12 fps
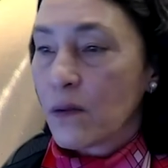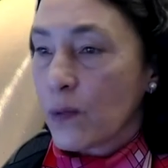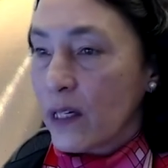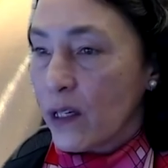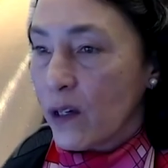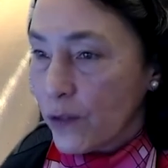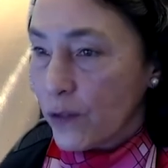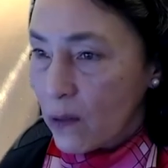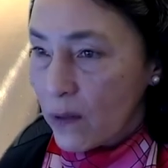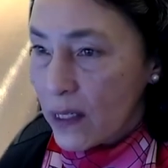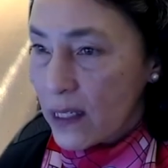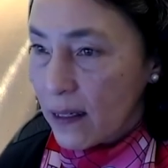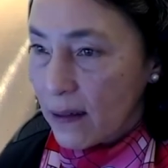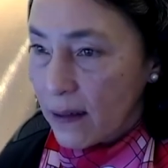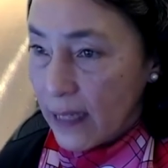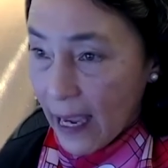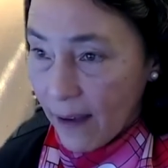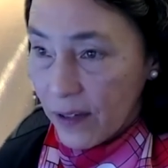radio frequency
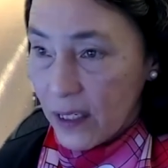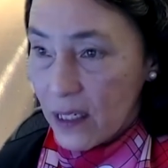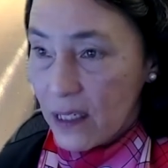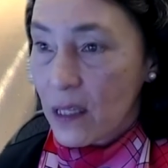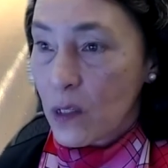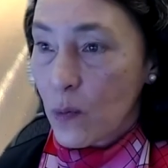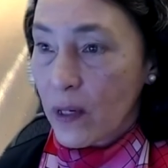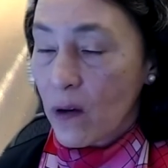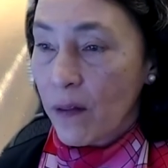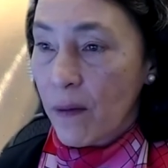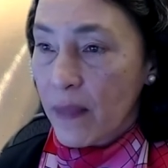cavities, as we call them.